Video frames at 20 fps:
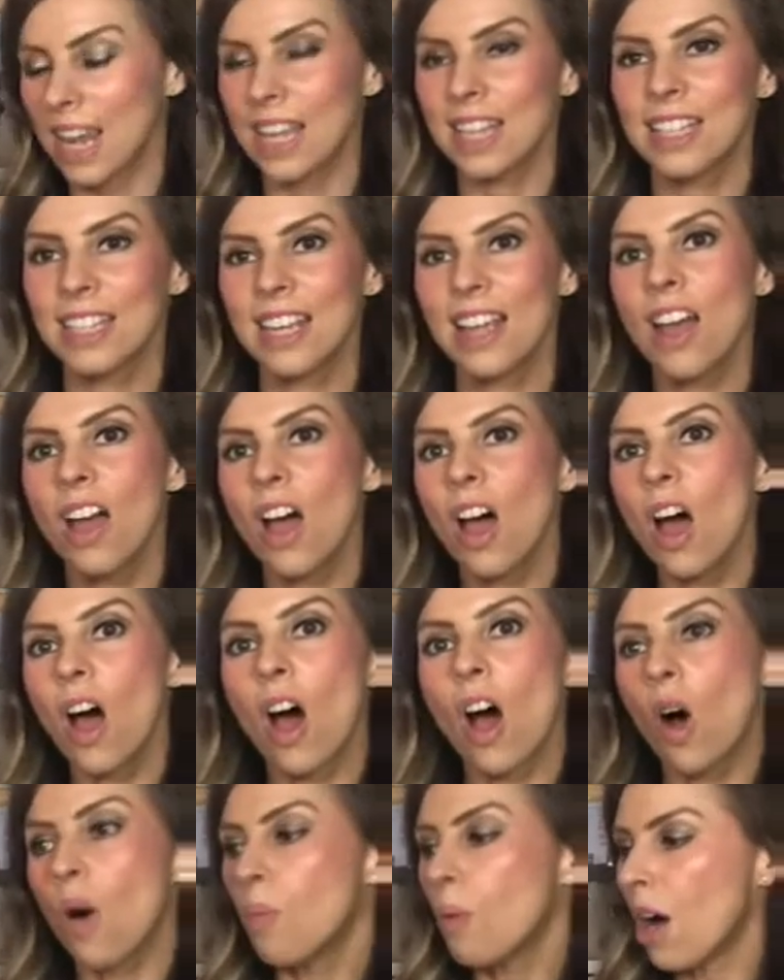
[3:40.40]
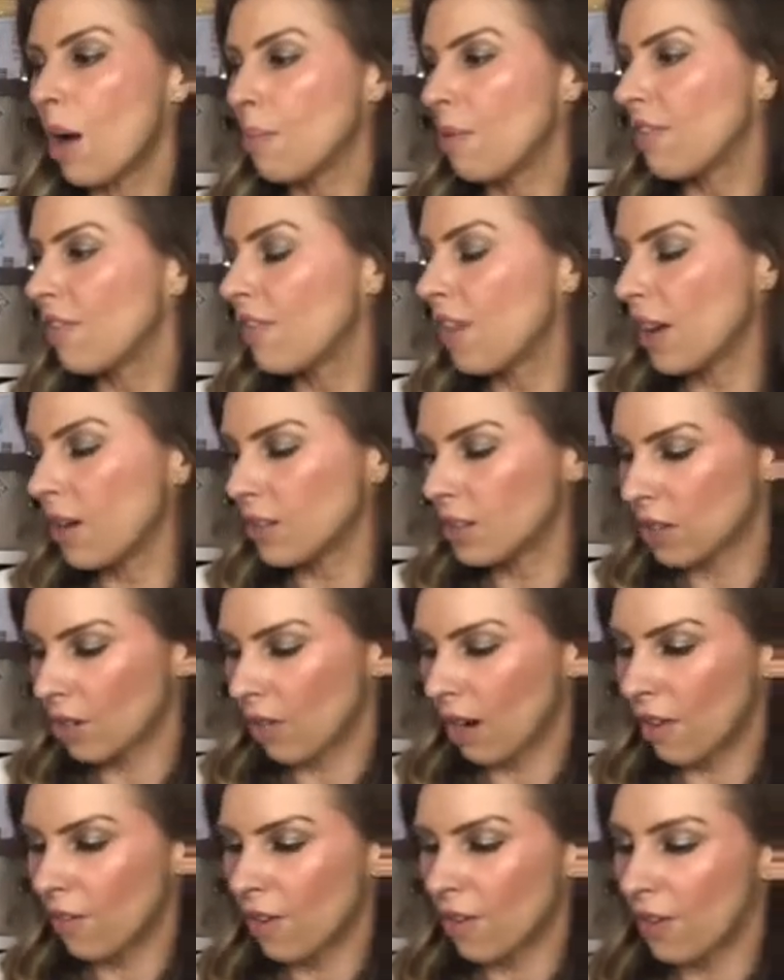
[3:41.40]
it, I'll pop a
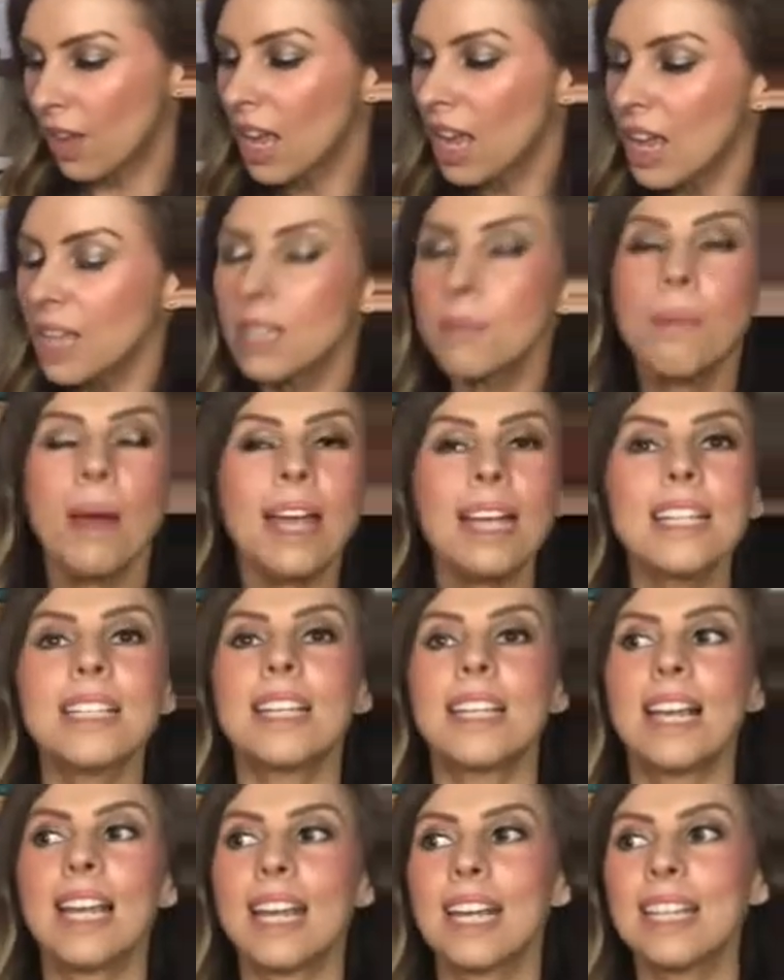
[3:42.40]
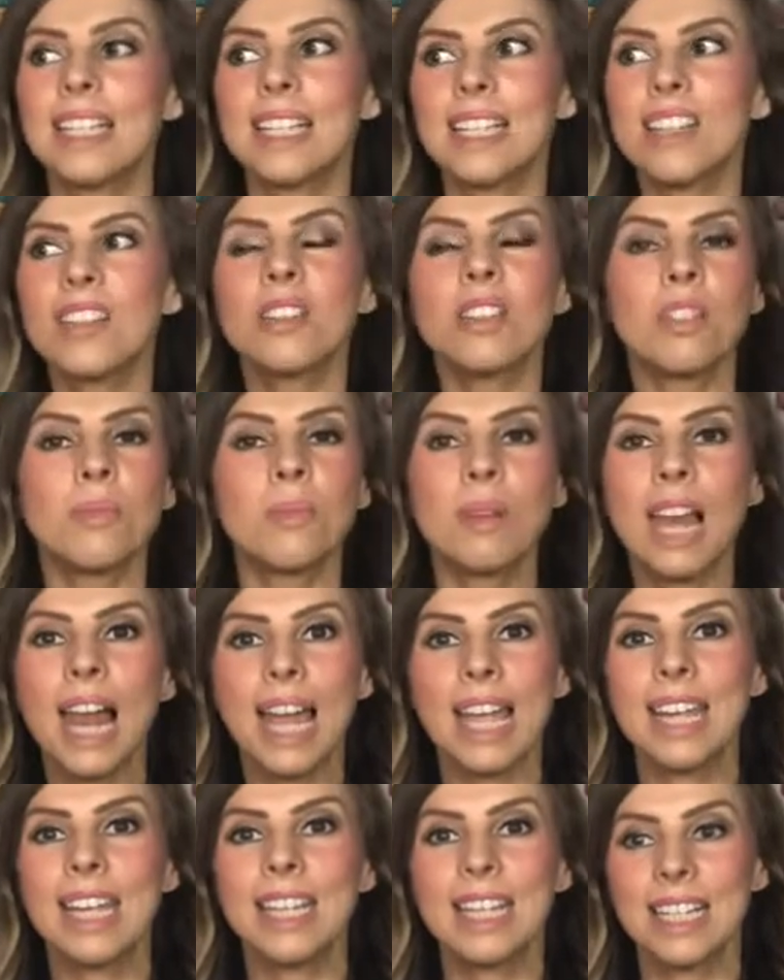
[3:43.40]
photograph of it. So basically, it's just some
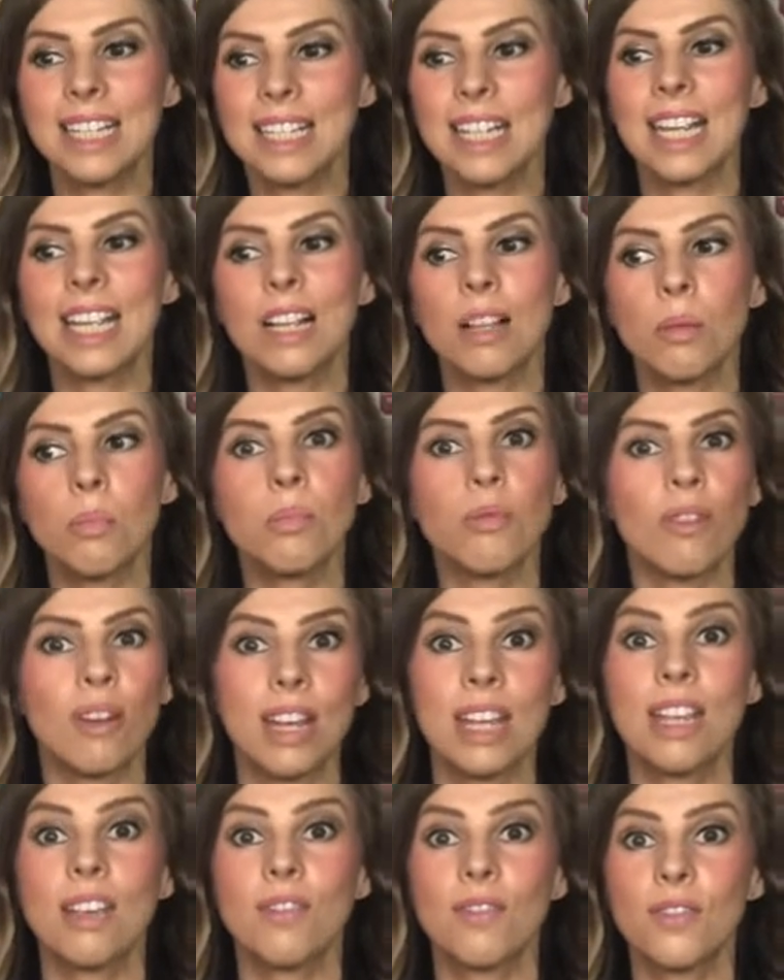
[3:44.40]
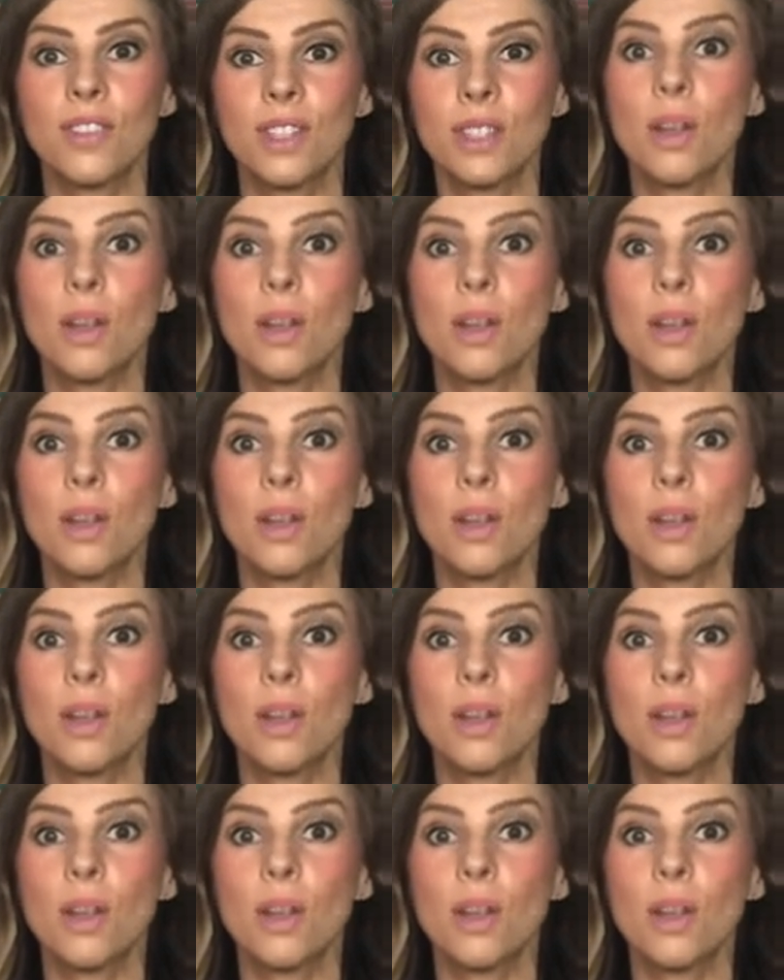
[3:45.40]
ladies' little briefs,